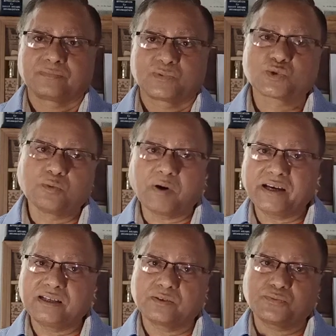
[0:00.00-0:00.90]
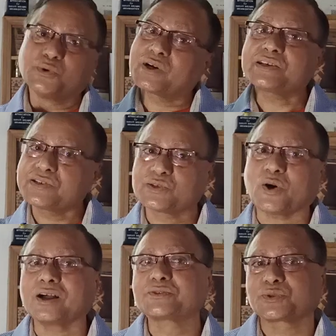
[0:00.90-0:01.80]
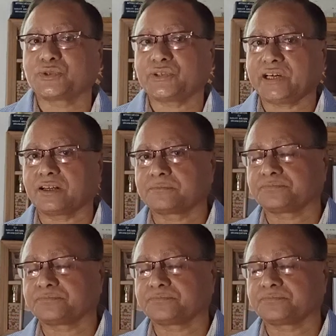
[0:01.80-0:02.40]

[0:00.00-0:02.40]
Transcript: So my focus is also there.